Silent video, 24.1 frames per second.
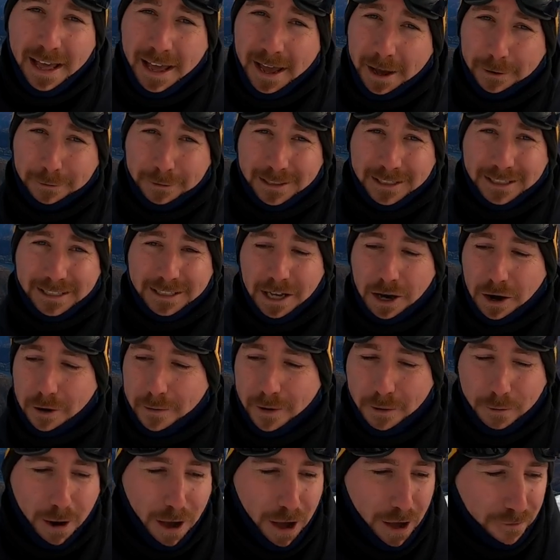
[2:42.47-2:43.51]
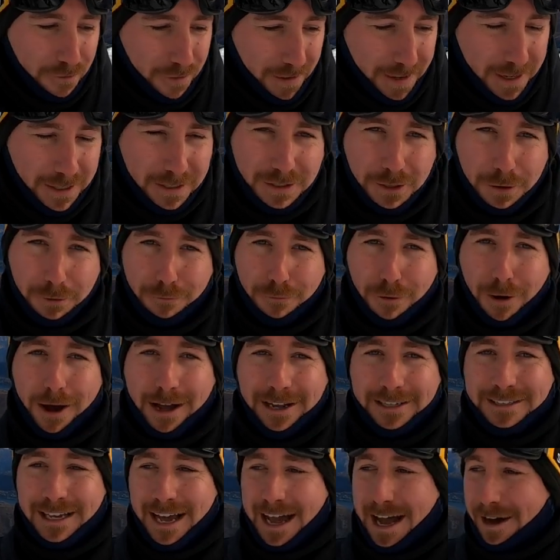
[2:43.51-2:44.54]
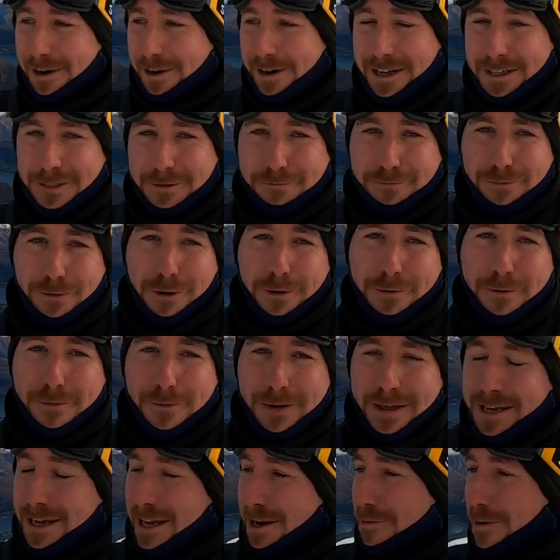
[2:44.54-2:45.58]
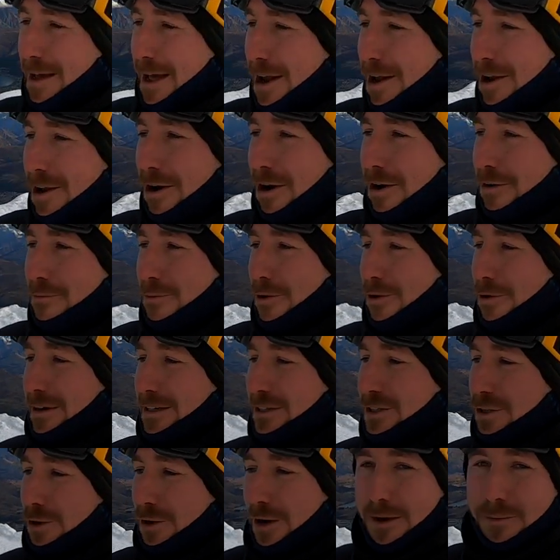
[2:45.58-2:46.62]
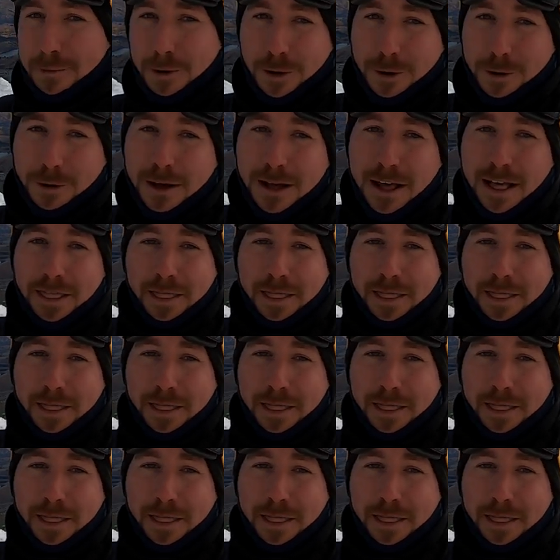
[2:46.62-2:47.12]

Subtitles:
it would still be worth it because the ride down is probably going to be a lot more enjoyable